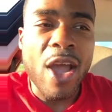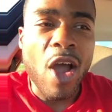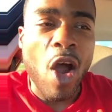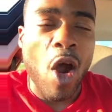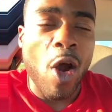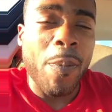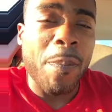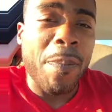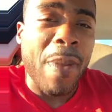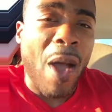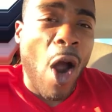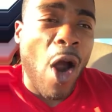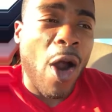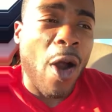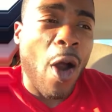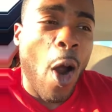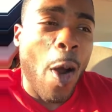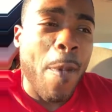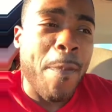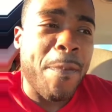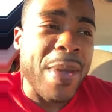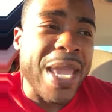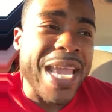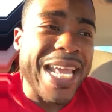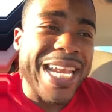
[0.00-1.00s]

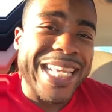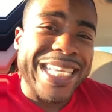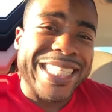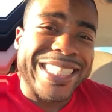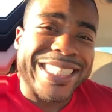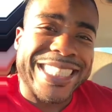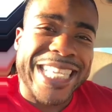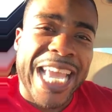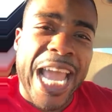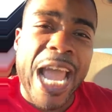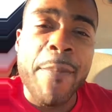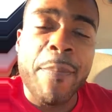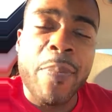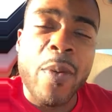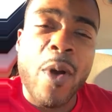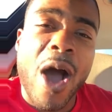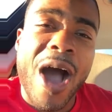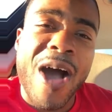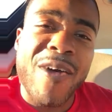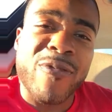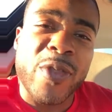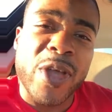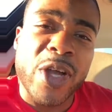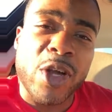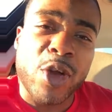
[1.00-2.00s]
or be an example
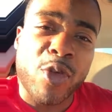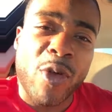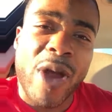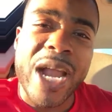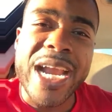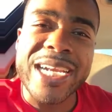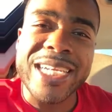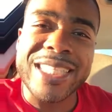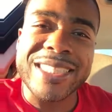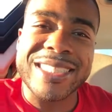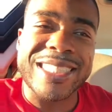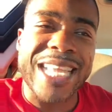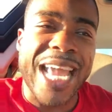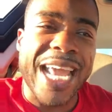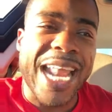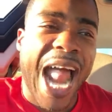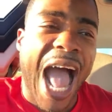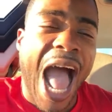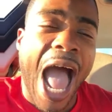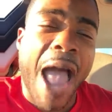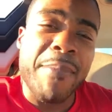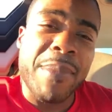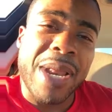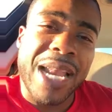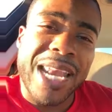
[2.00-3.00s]
of the greatness that
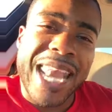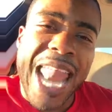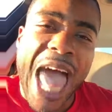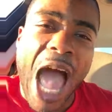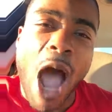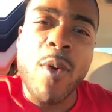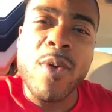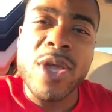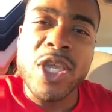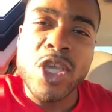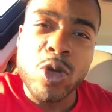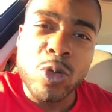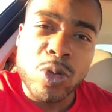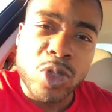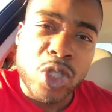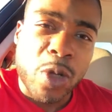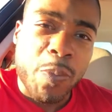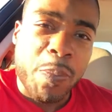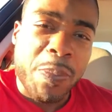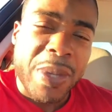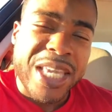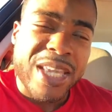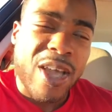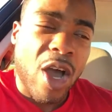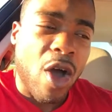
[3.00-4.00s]
I'm allowing you to
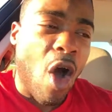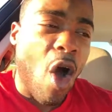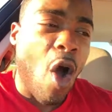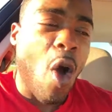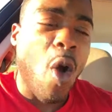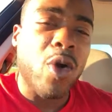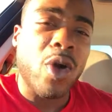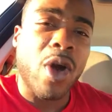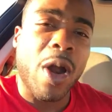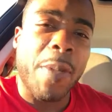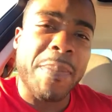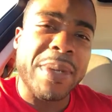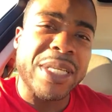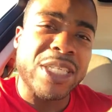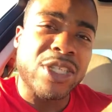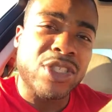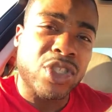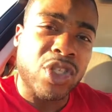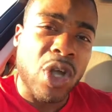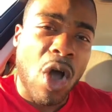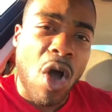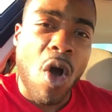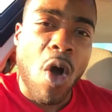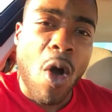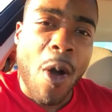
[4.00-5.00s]
behold or
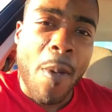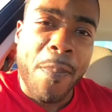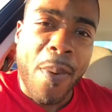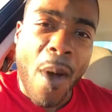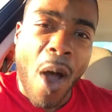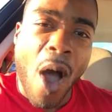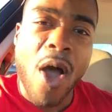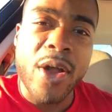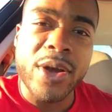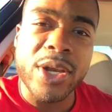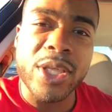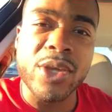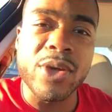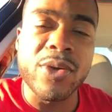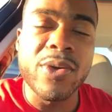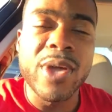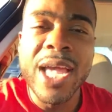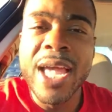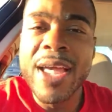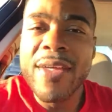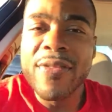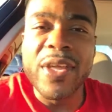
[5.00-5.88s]
bestow upon you.